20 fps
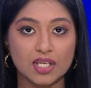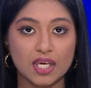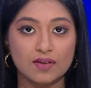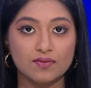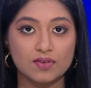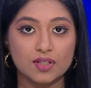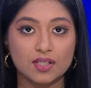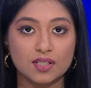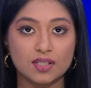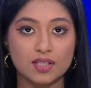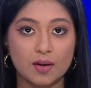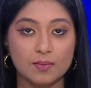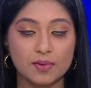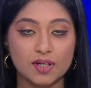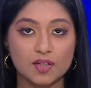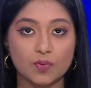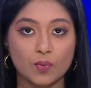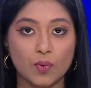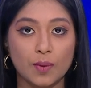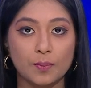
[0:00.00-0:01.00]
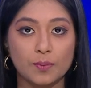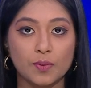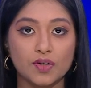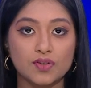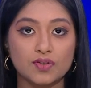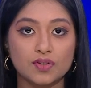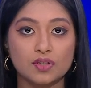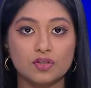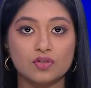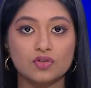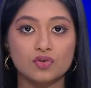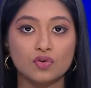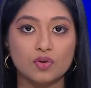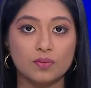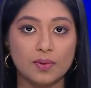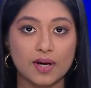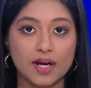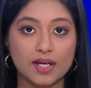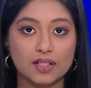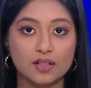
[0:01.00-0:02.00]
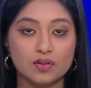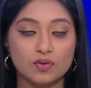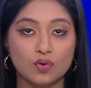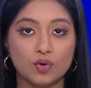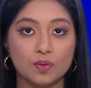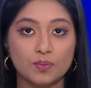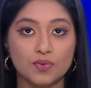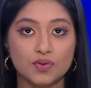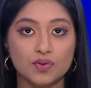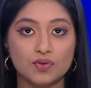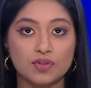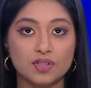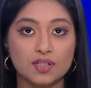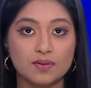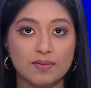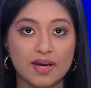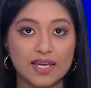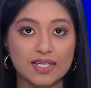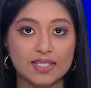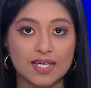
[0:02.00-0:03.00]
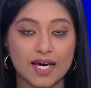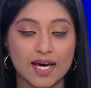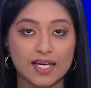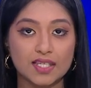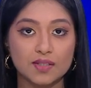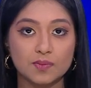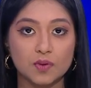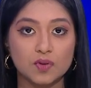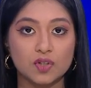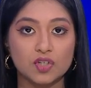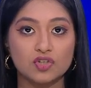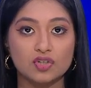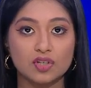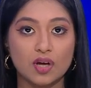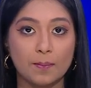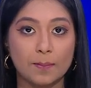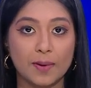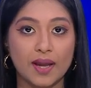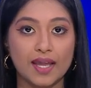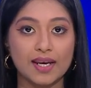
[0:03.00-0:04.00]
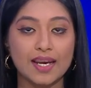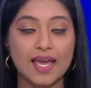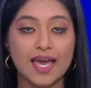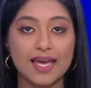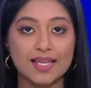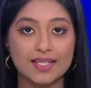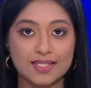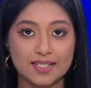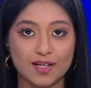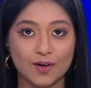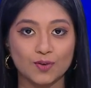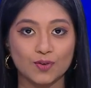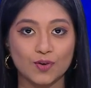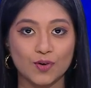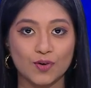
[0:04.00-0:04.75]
David summit where President Joe Biden hopes to cement ties between Japan and South